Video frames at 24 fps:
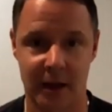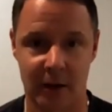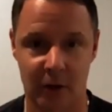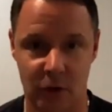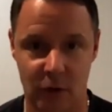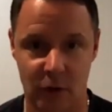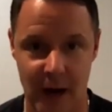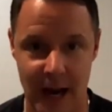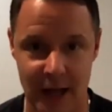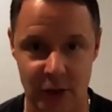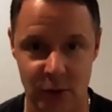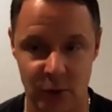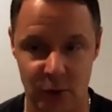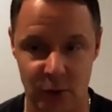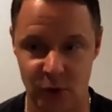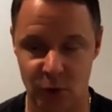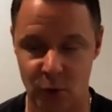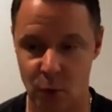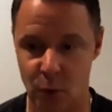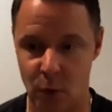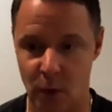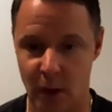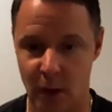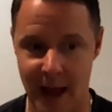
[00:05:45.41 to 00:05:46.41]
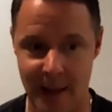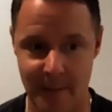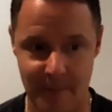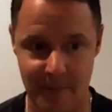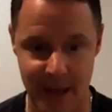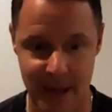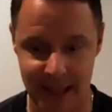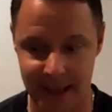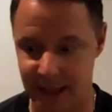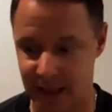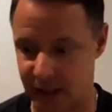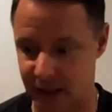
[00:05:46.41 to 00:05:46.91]
in graduate school i
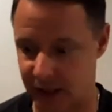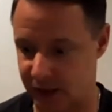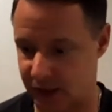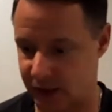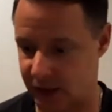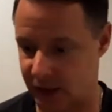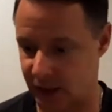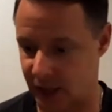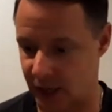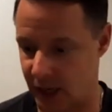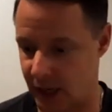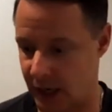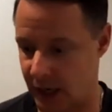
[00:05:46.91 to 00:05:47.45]
met this